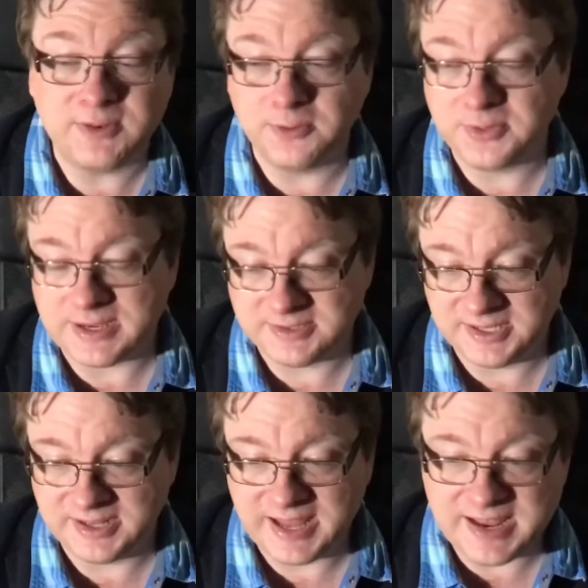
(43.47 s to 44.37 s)

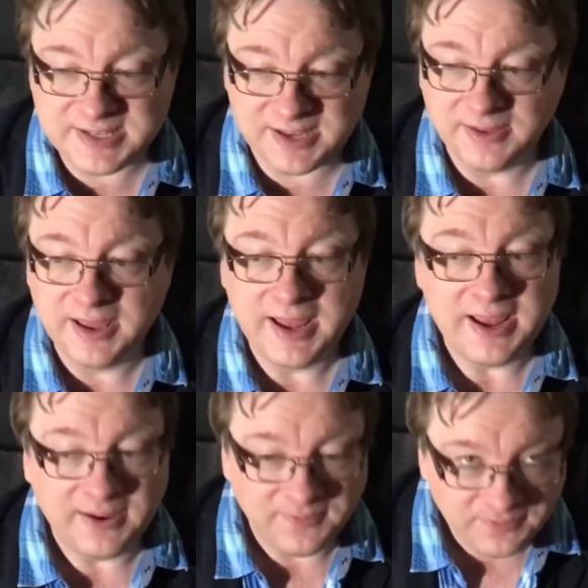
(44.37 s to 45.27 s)
2018.
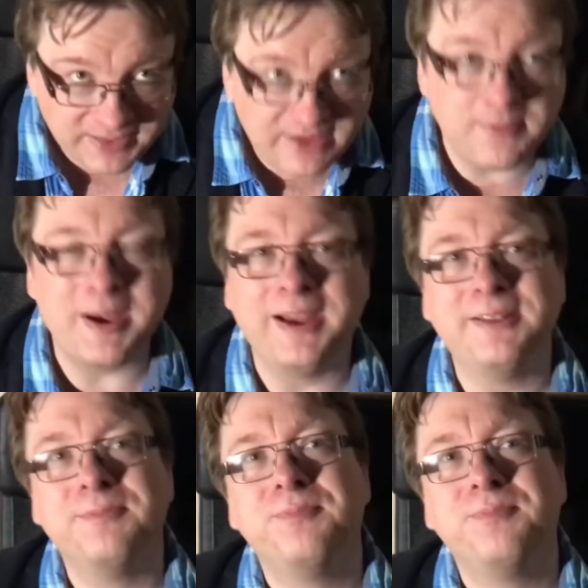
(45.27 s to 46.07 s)
Never mind.